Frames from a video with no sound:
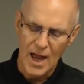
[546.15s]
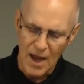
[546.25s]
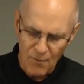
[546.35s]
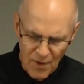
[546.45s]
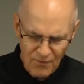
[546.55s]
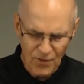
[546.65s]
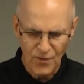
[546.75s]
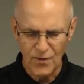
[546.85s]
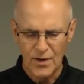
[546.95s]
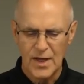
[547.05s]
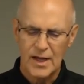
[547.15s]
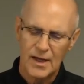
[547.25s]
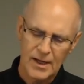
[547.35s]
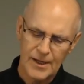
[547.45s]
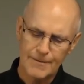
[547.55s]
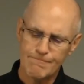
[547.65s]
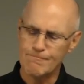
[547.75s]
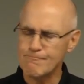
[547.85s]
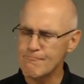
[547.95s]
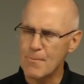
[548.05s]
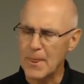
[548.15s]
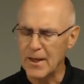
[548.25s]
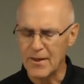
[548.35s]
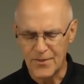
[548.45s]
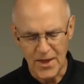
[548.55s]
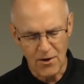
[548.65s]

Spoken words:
However, they